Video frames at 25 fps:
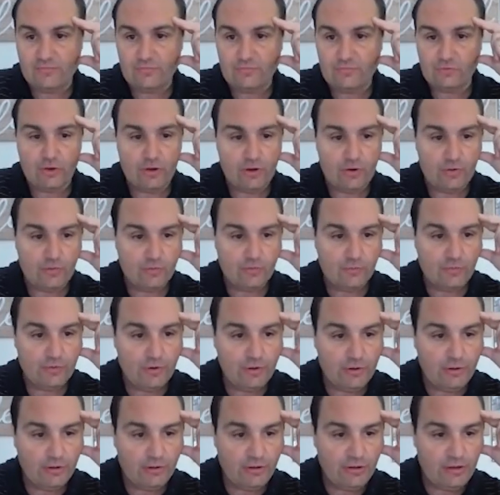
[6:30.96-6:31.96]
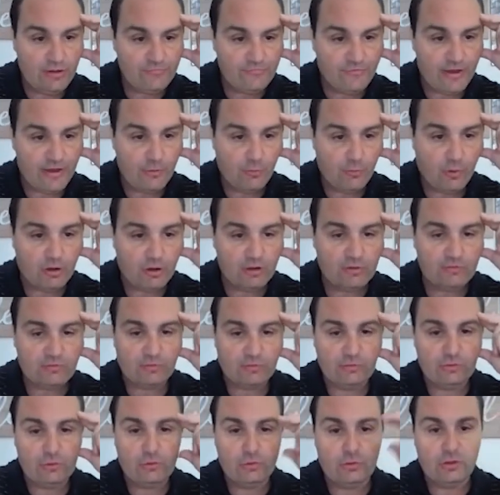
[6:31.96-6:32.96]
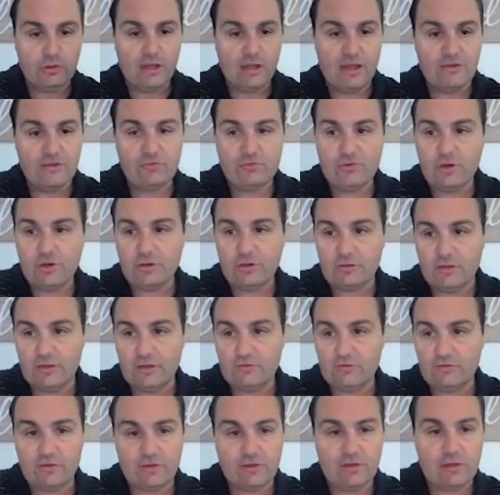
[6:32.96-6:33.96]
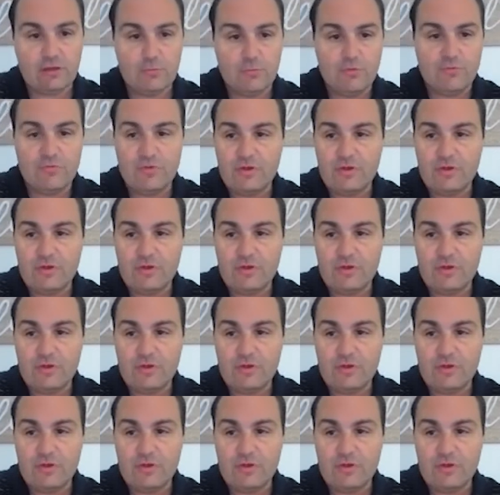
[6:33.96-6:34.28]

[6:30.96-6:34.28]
So if I wanted to utilize trigger links, I can come over